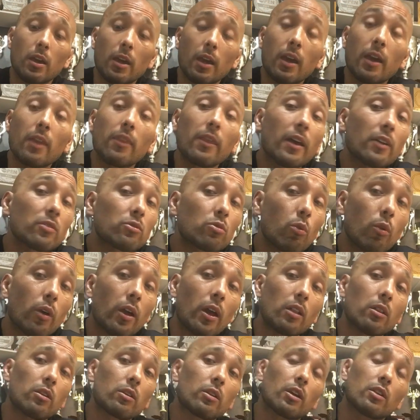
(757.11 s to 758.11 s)
And that's the way
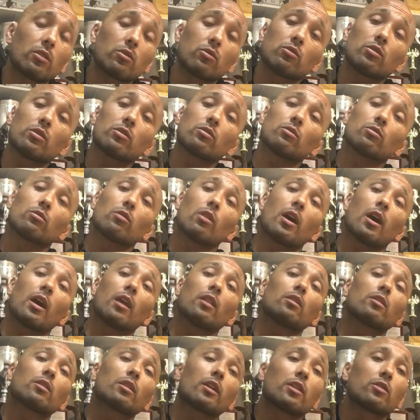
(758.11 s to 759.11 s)
I look at jiu-jitsu. I
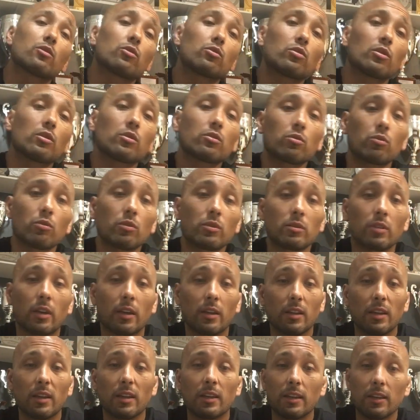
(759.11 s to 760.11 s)
look at jiu-jitsu as
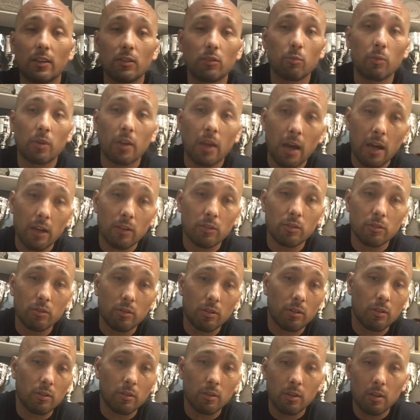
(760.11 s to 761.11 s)
it gives me
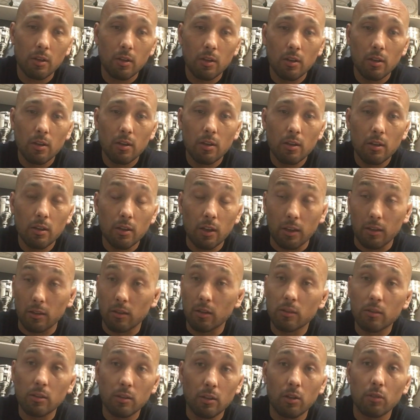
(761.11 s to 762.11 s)
oxygen. Like
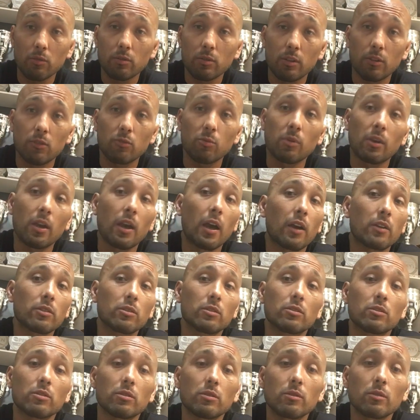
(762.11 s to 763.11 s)
nothing else gives me
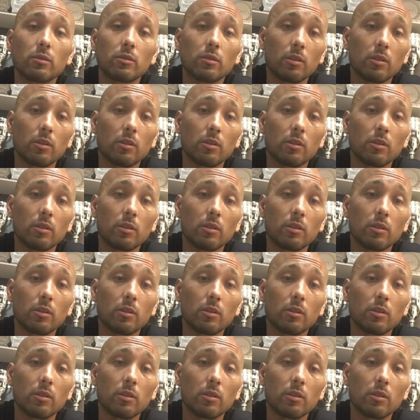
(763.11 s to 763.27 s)
oxygen.